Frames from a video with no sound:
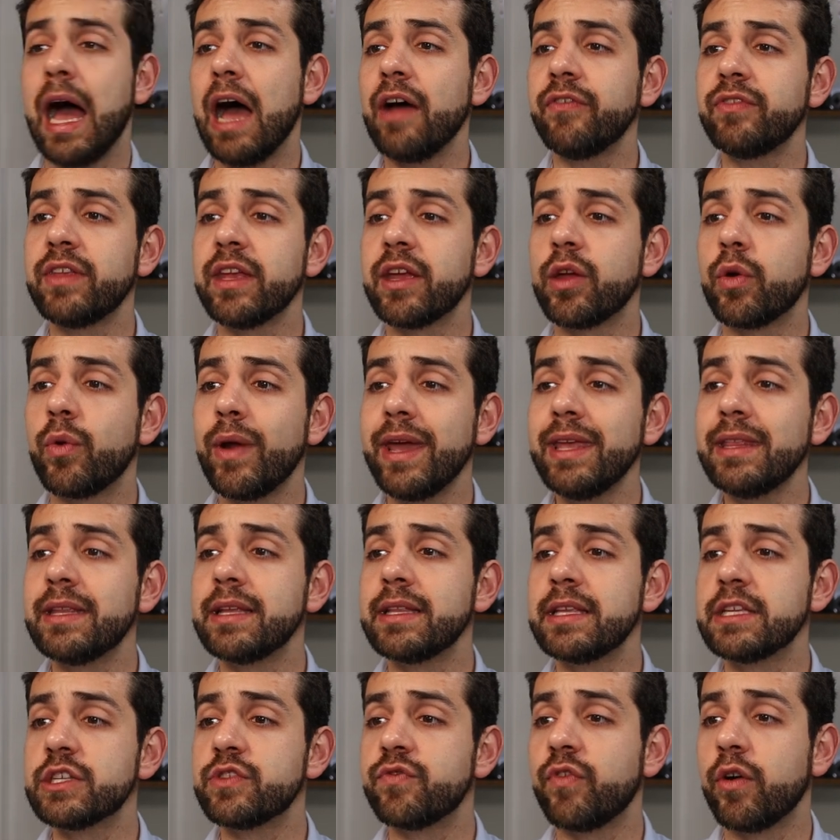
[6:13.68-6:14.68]
After I
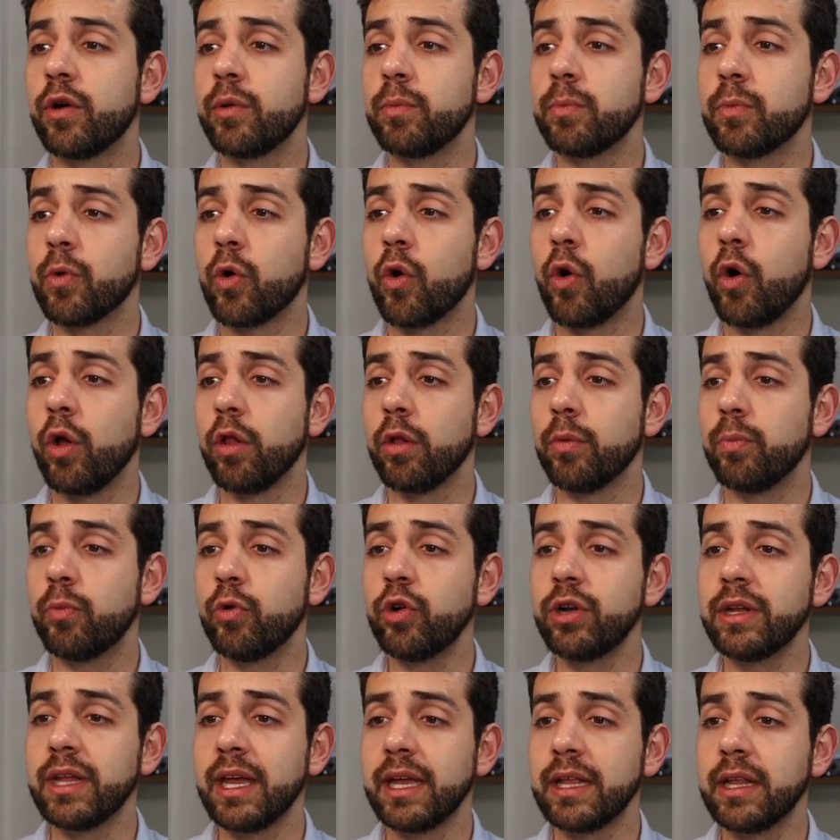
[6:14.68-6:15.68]
created this volume called
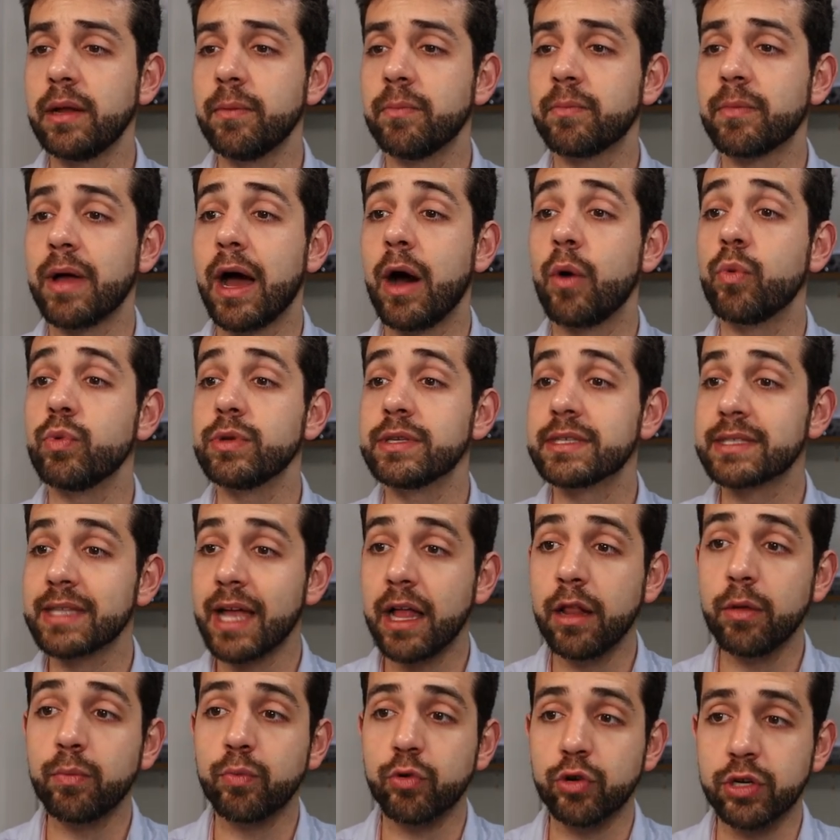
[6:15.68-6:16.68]
Portainer, I will
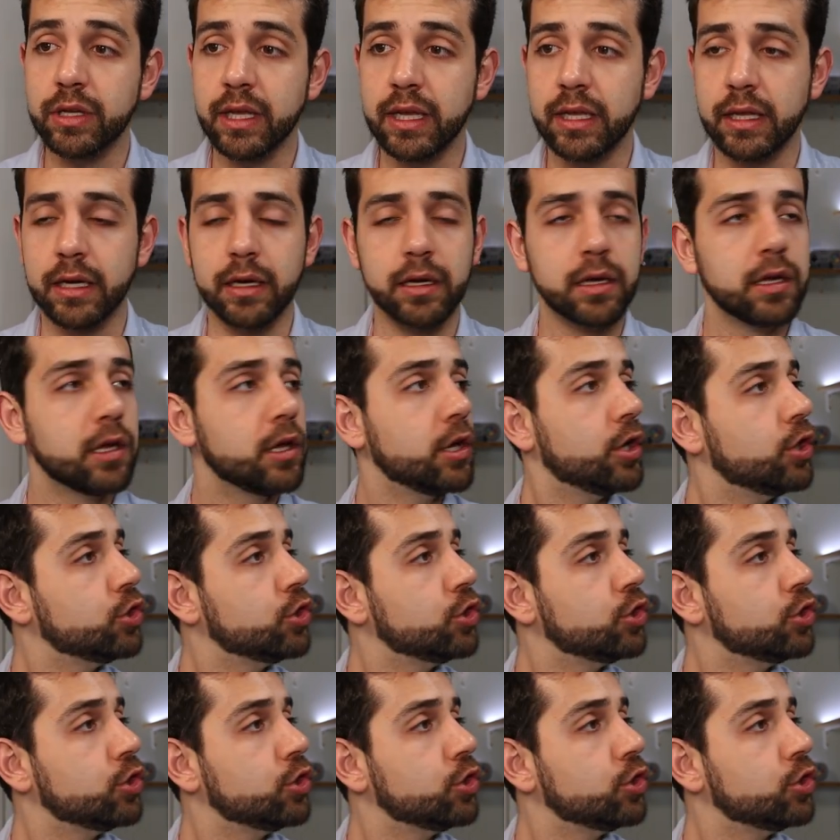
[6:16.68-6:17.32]
install Portainer.